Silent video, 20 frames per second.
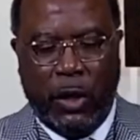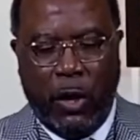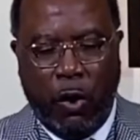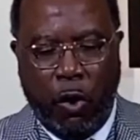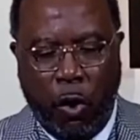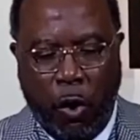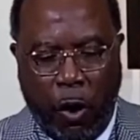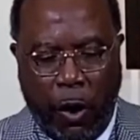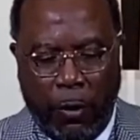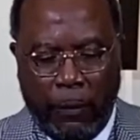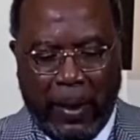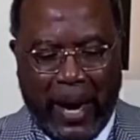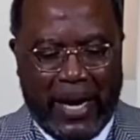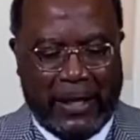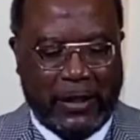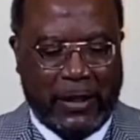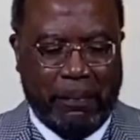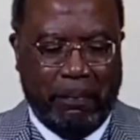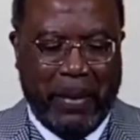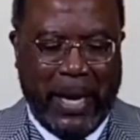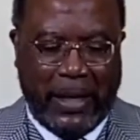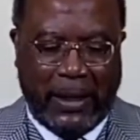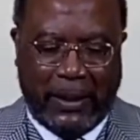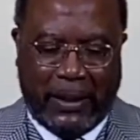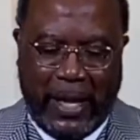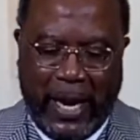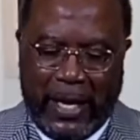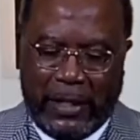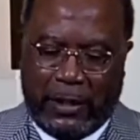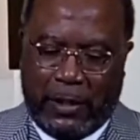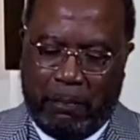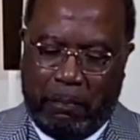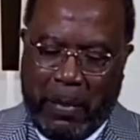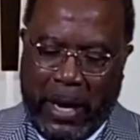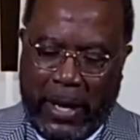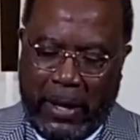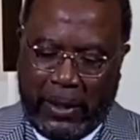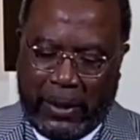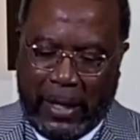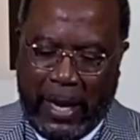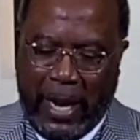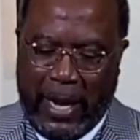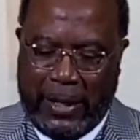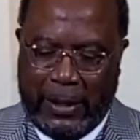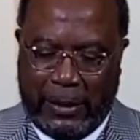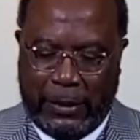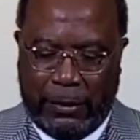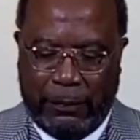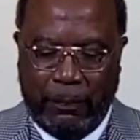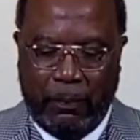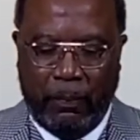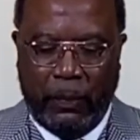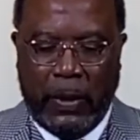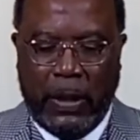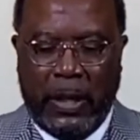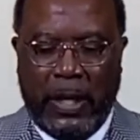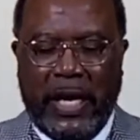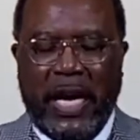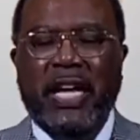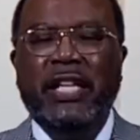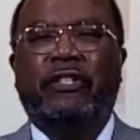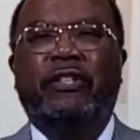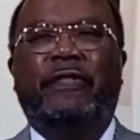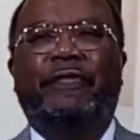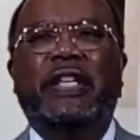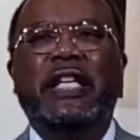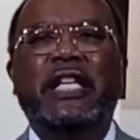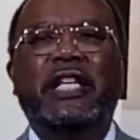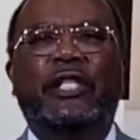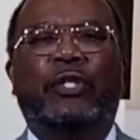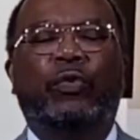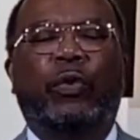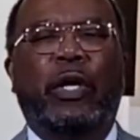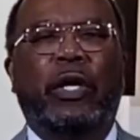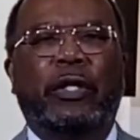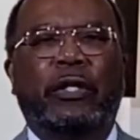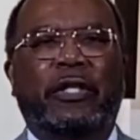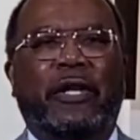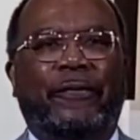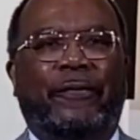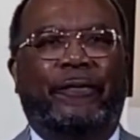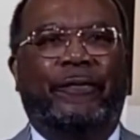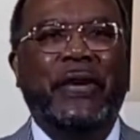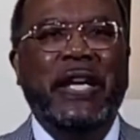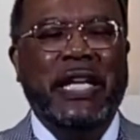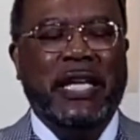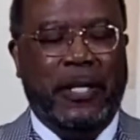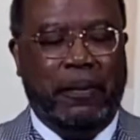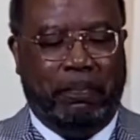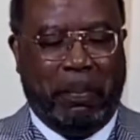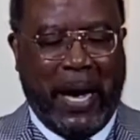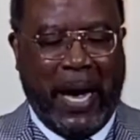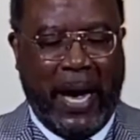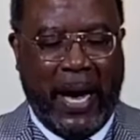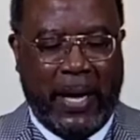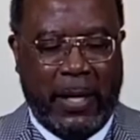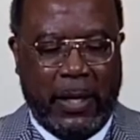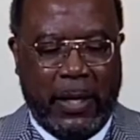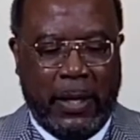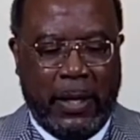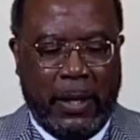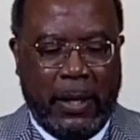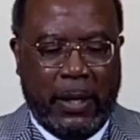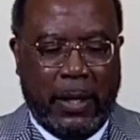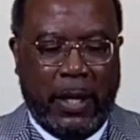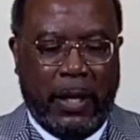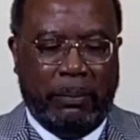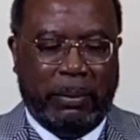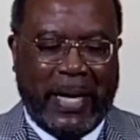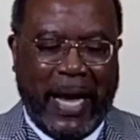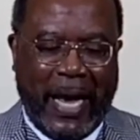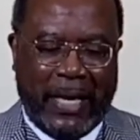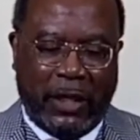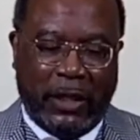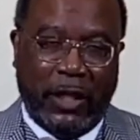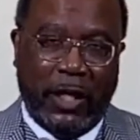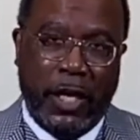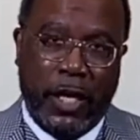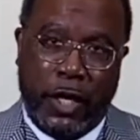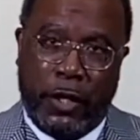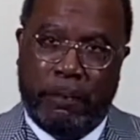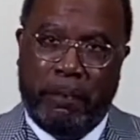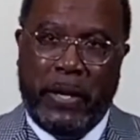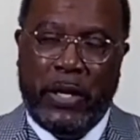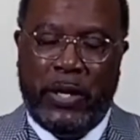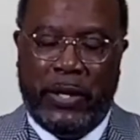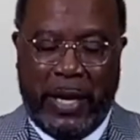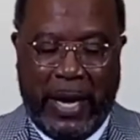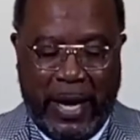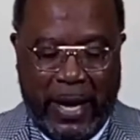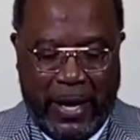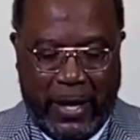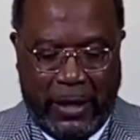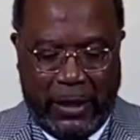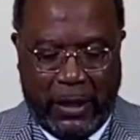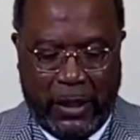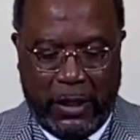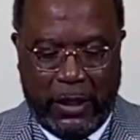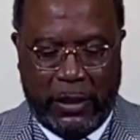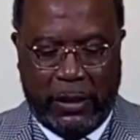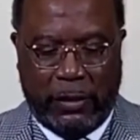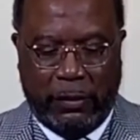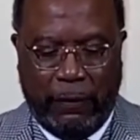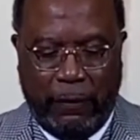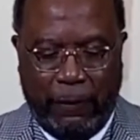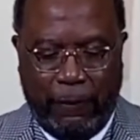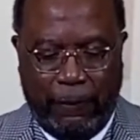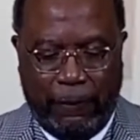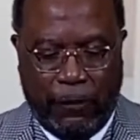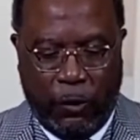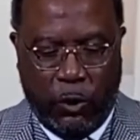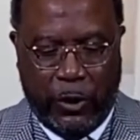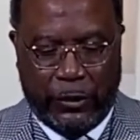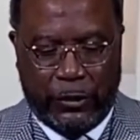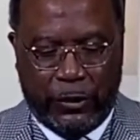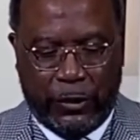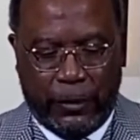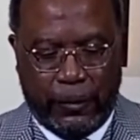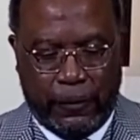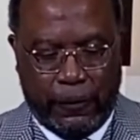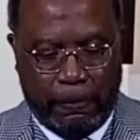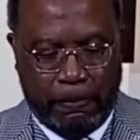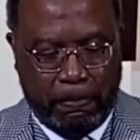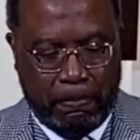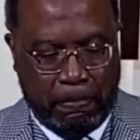Horites, Amalekites, Amalekites. Each of these were defeated by um, and his forces.